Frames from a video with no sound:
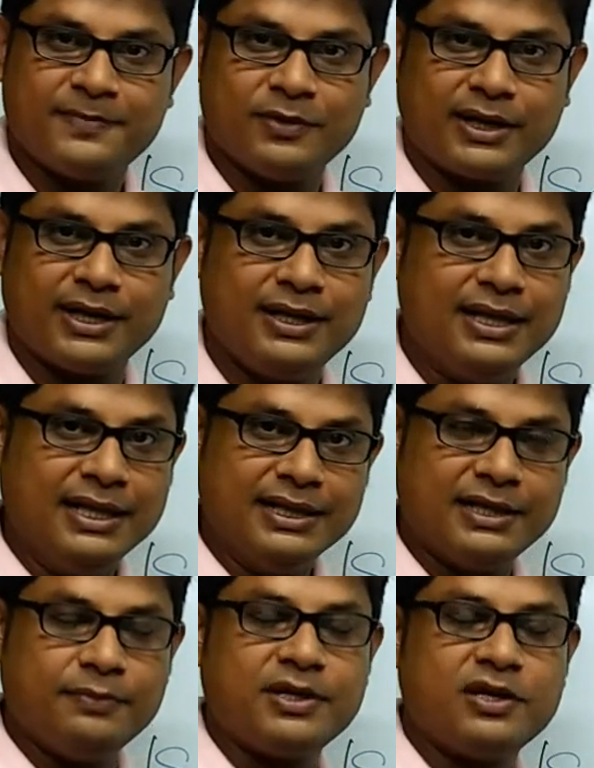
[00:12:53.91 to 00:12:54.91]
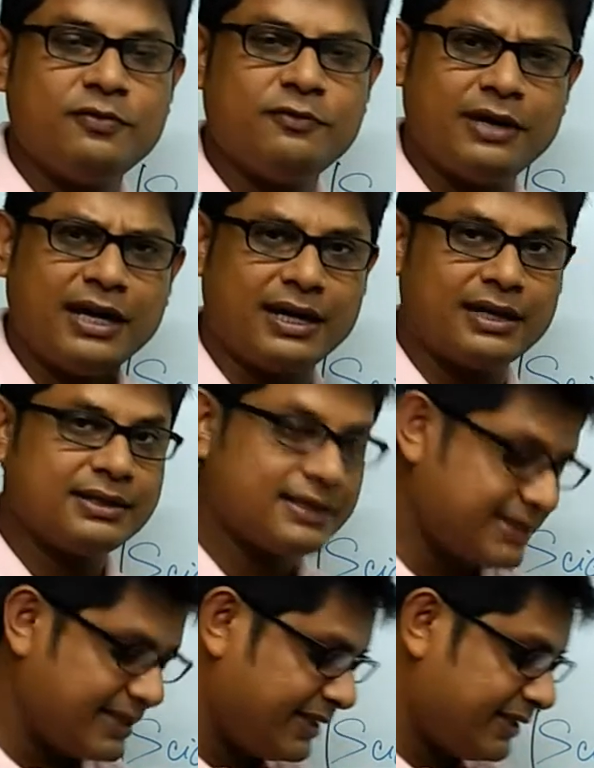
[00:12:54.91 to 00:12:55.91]
Okay, let me give you another
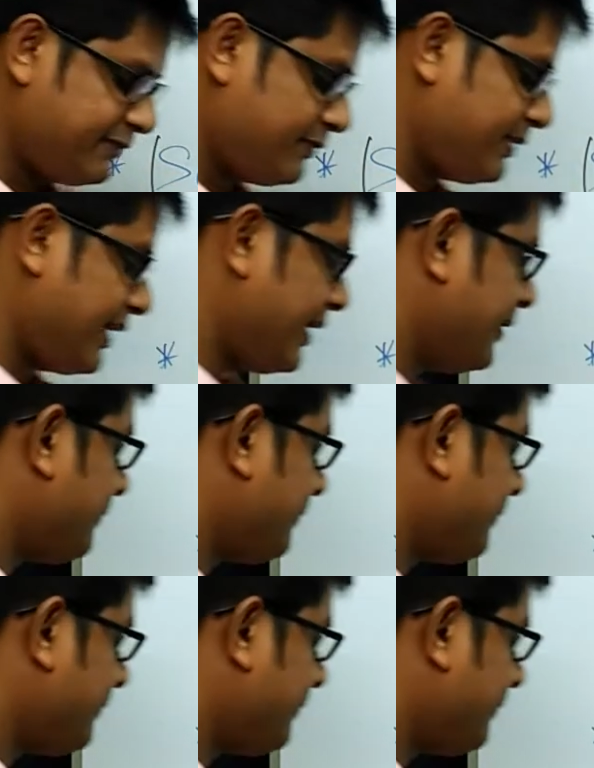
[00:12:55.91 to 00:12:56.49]
sentence for that.